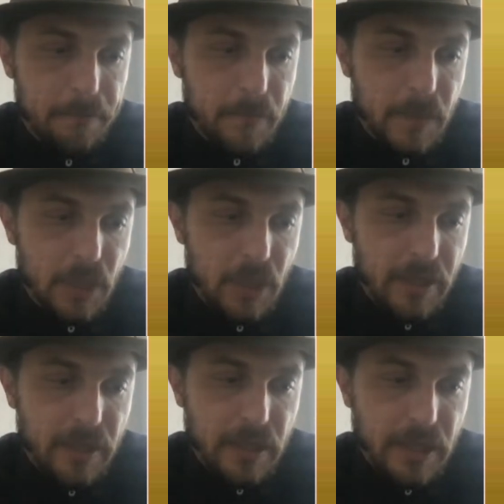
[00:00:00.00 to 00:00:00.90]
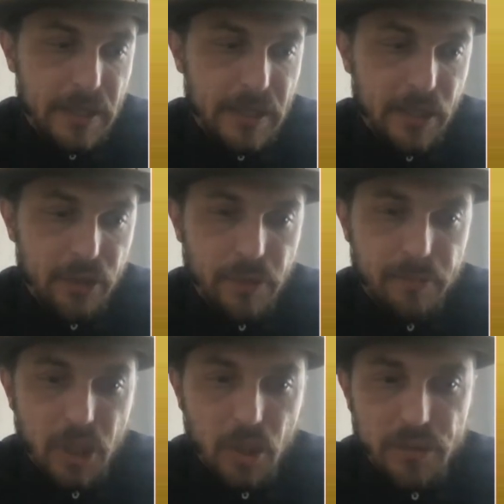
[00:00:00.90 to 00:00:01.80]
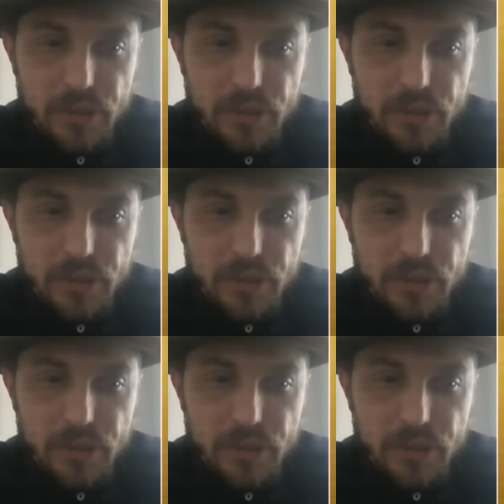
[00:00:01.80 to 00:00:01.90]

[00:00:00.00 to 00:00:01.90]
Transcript: you know, I think crypto is